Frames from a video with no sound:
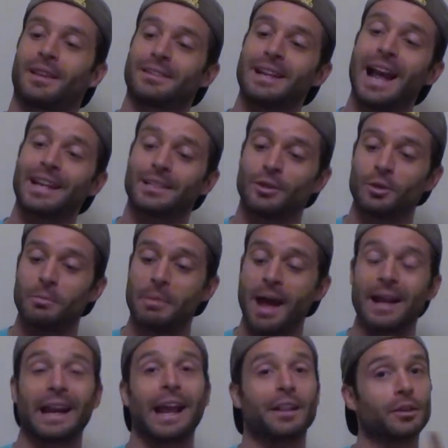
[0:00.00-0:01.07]
not too
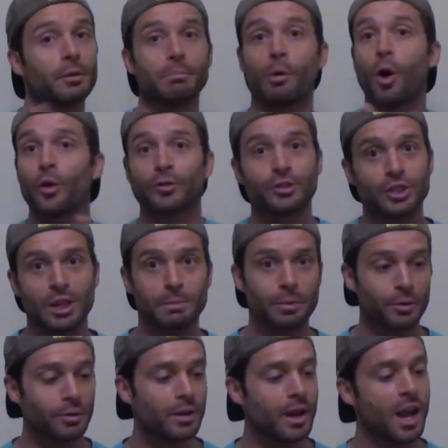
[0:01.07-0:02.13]
bad. And they're both
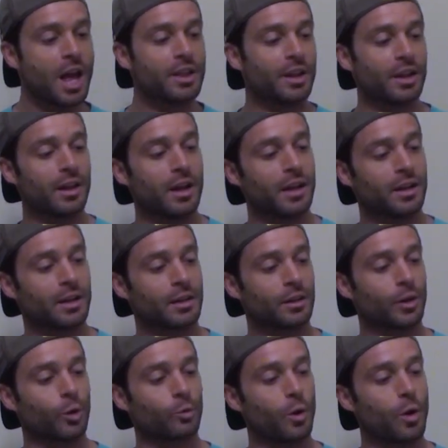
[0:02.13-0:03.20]
cheaper
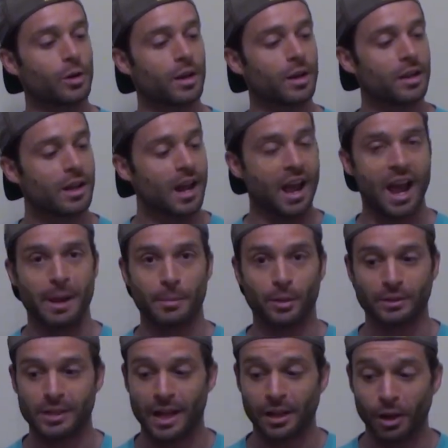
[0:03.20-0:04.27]
than Corona and
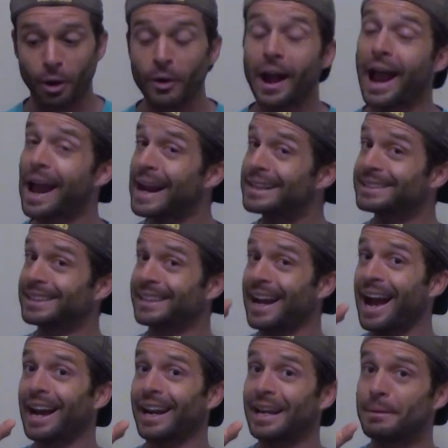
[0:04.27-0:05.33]
Modelo and
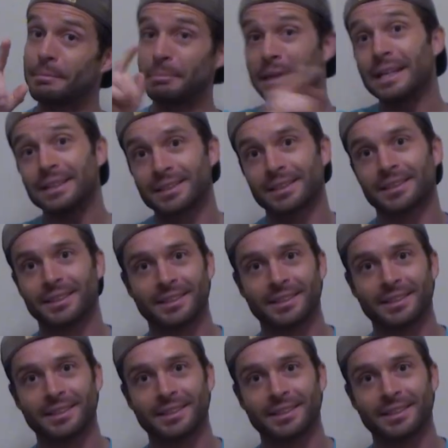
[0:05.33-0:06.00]
Tecate beat